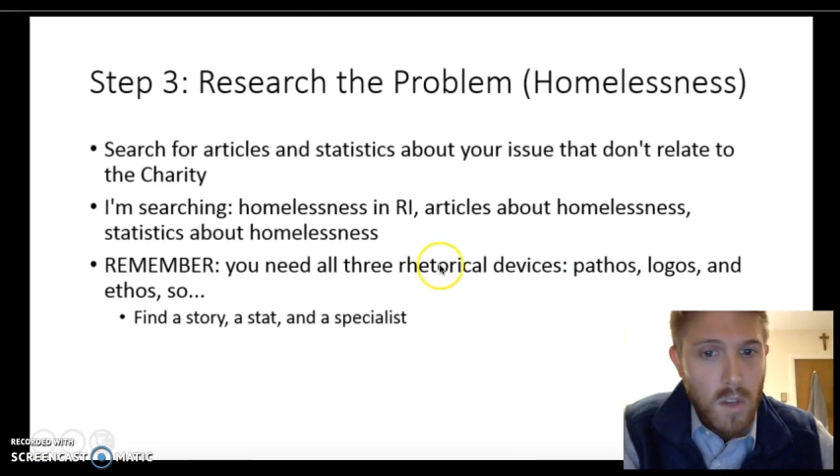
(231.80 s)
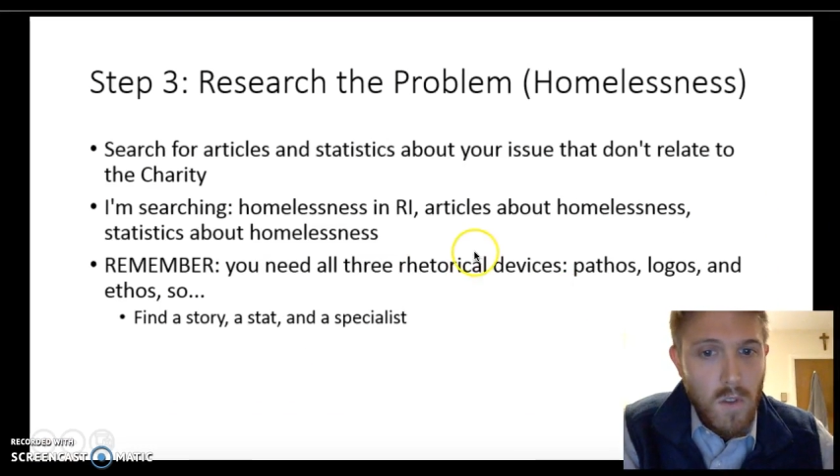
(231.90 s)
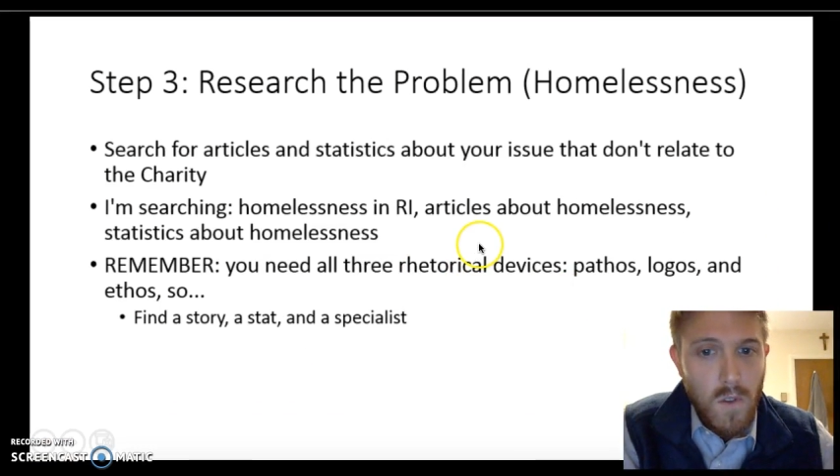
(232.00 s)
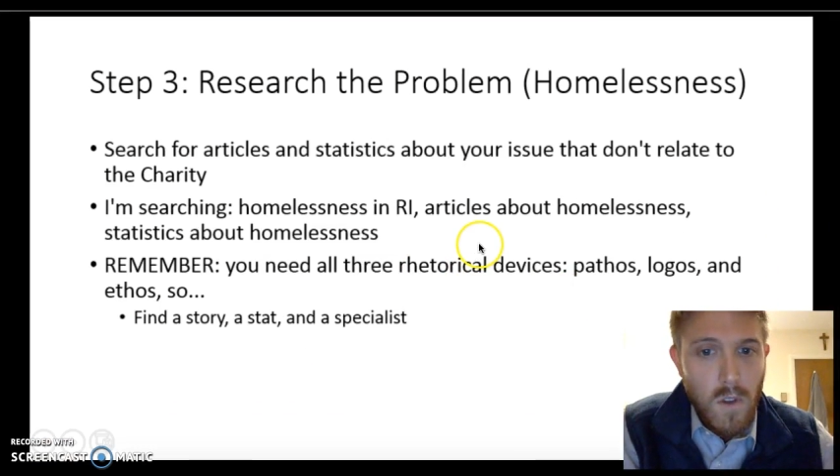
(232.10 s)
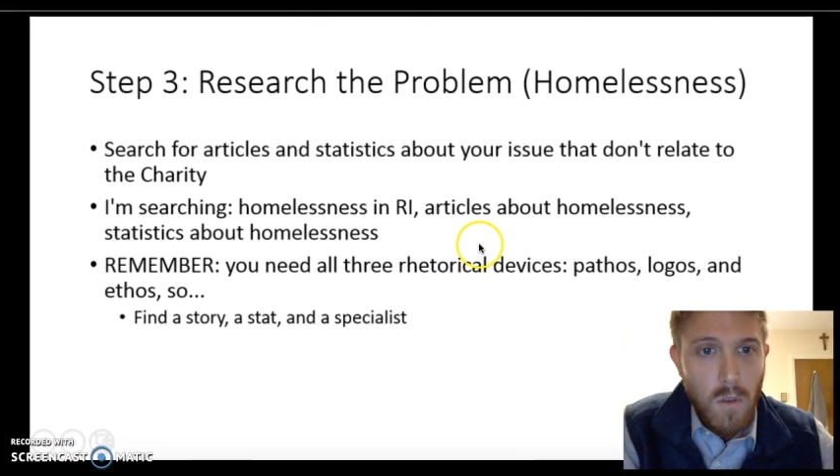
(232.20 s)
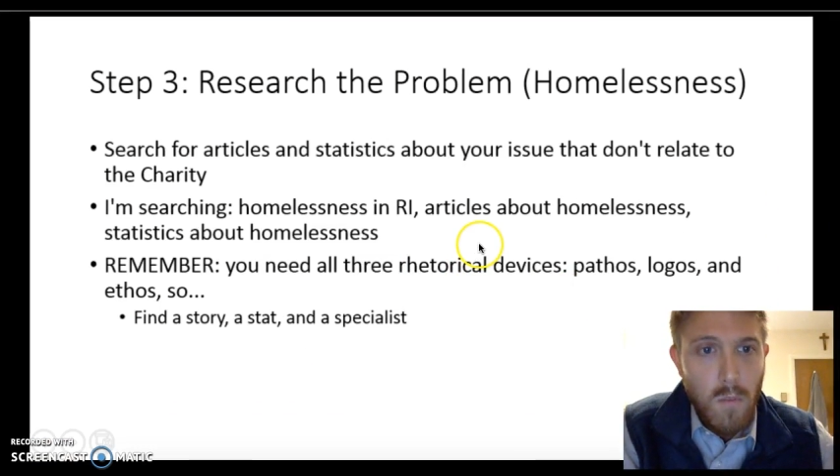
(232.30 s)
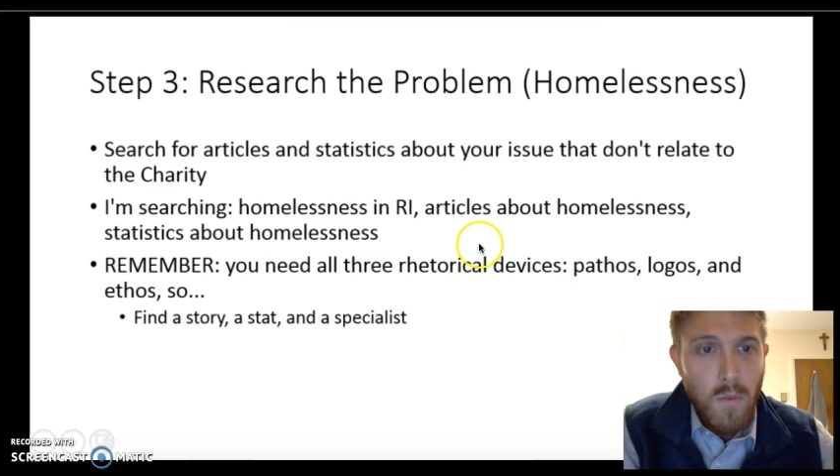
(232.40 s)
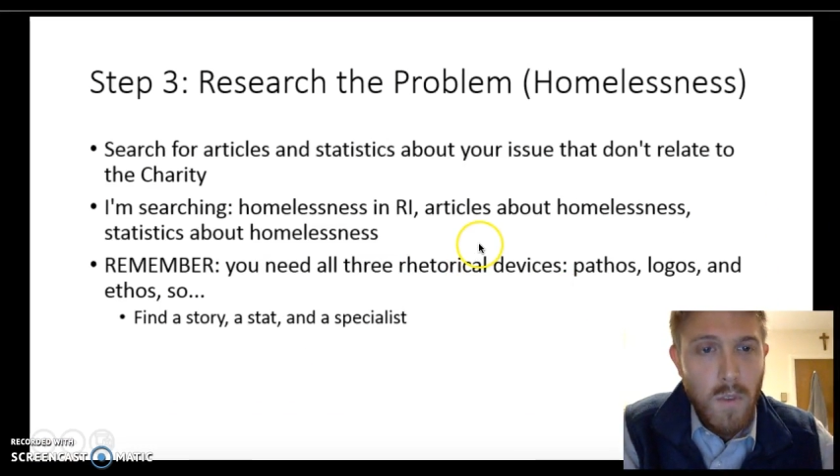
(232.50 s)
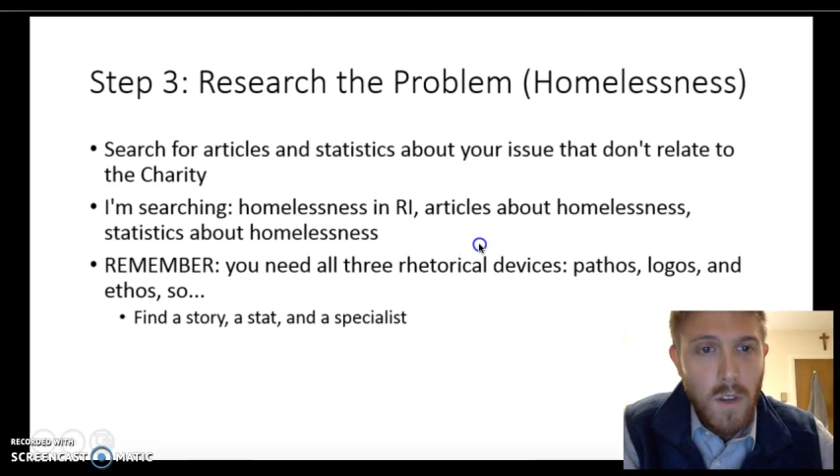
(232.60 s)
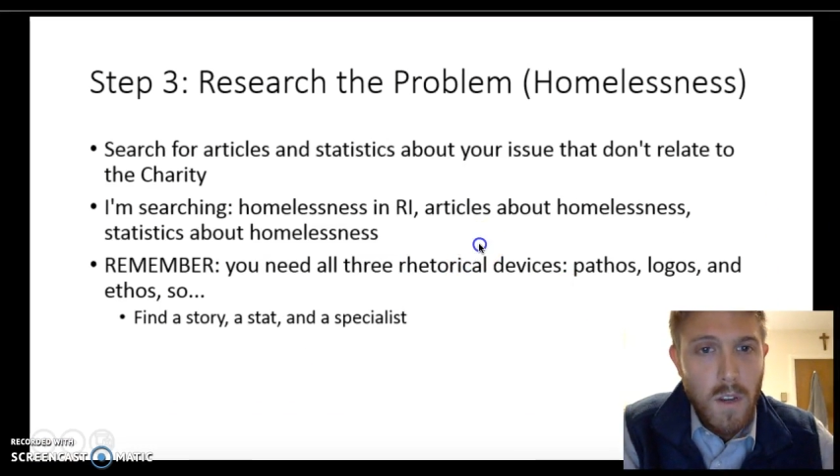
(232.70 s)
So
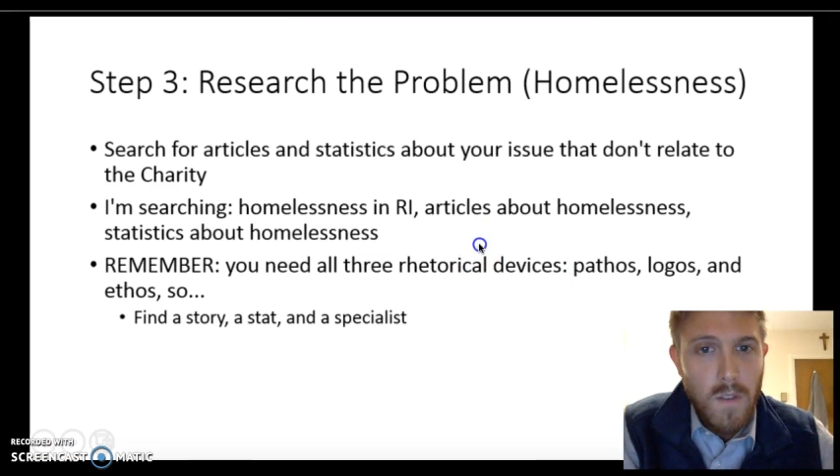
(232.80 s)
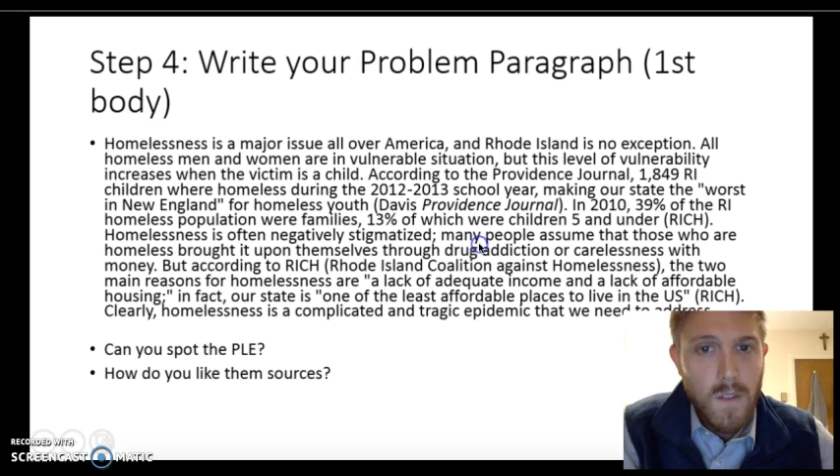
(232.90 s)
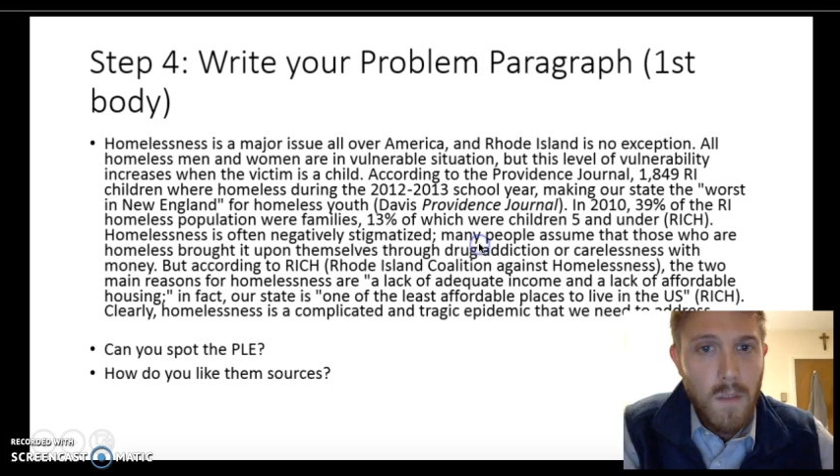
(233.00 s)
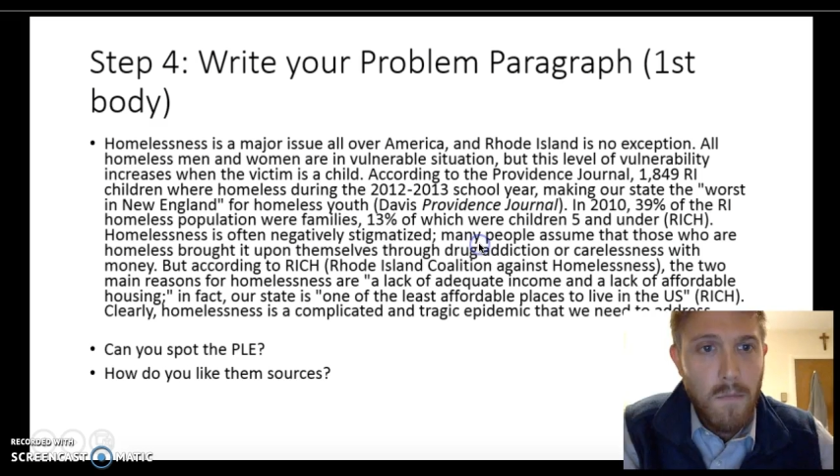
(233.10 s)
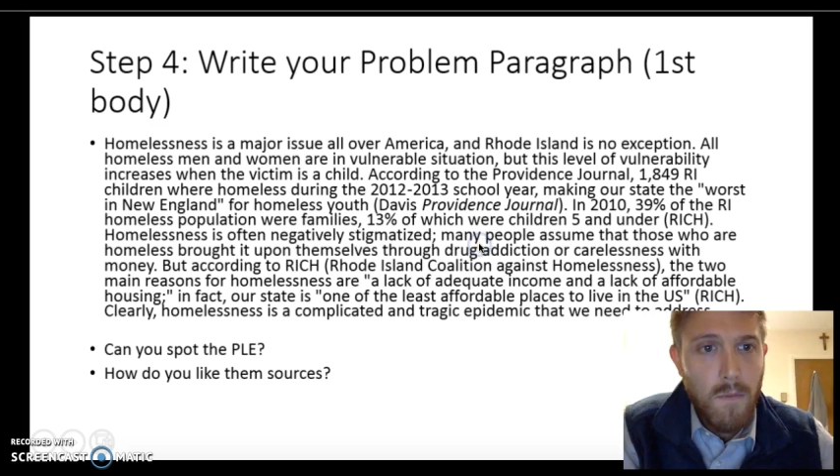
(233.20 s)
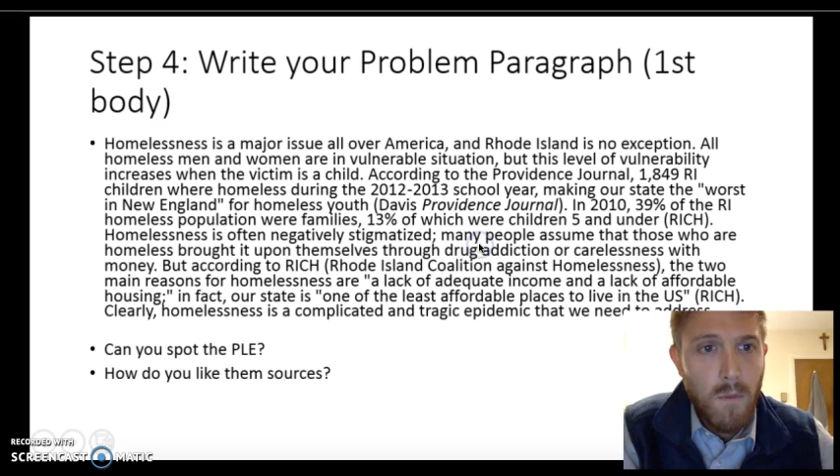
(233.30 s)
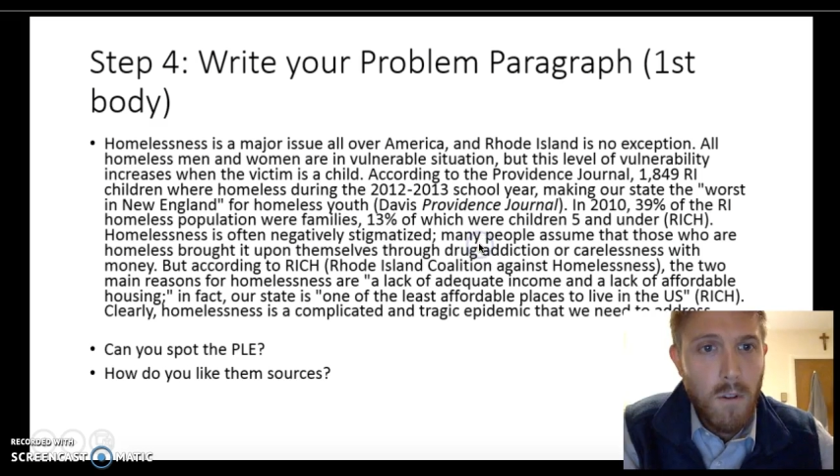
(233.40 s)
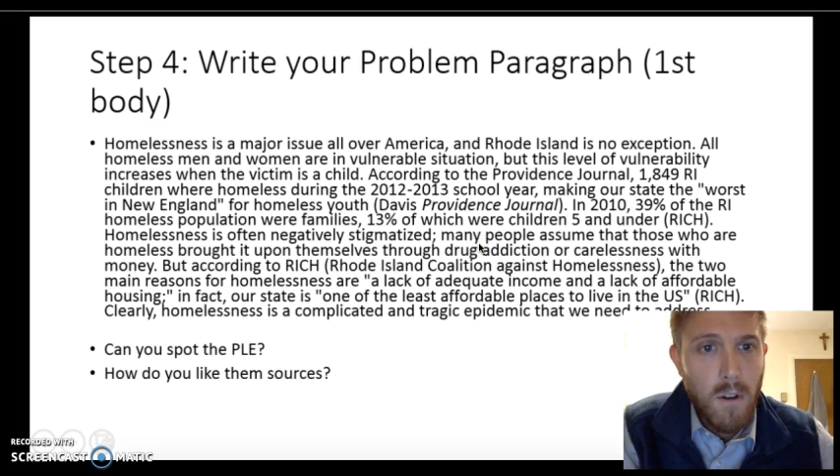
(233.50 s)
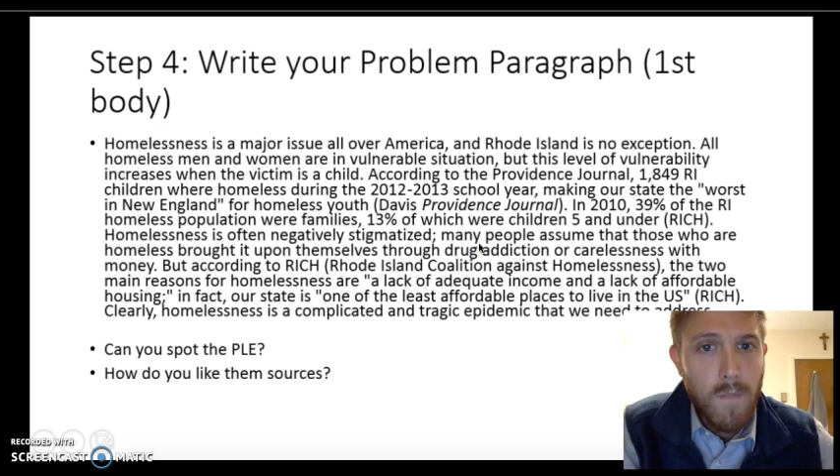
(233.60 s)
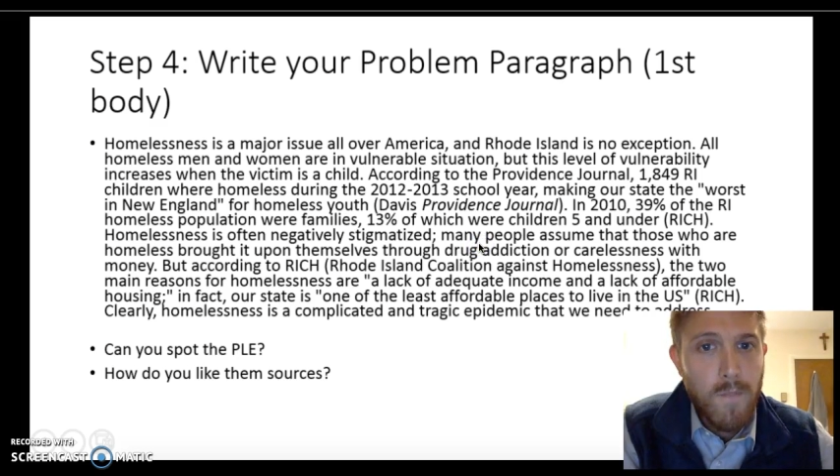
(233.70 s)
moving on to step
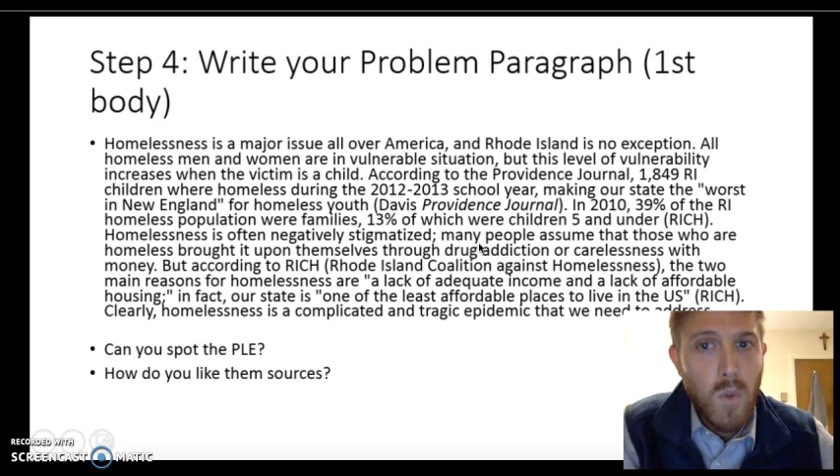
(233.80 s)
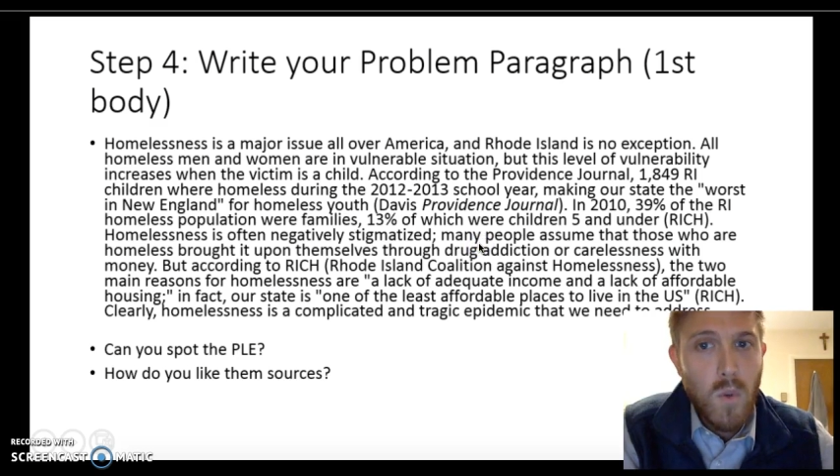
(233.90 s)
4,